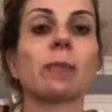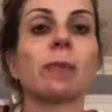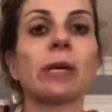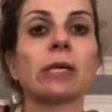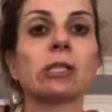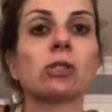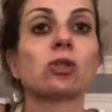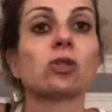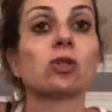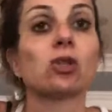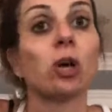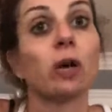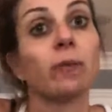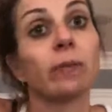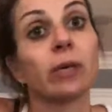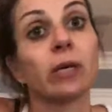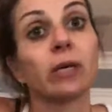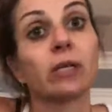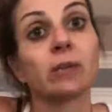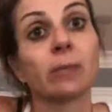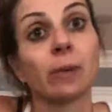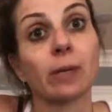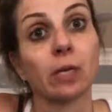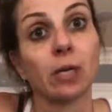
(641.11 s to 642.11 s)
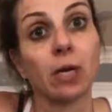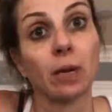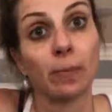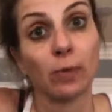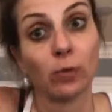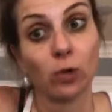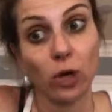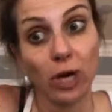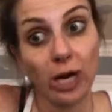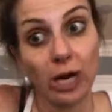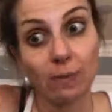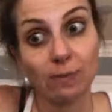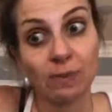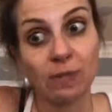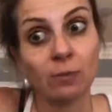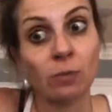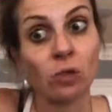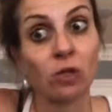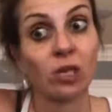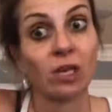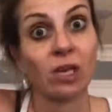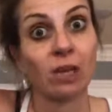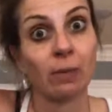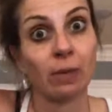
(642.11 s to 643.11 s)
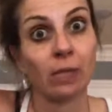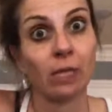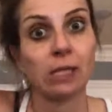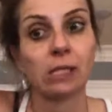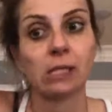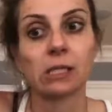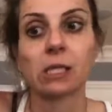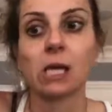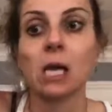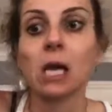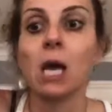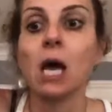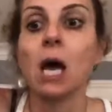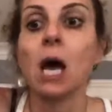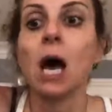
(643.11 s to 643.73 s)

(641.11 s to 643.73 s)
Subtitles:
A pint of strawberries, about a cup of grapes. I'm looking at the list.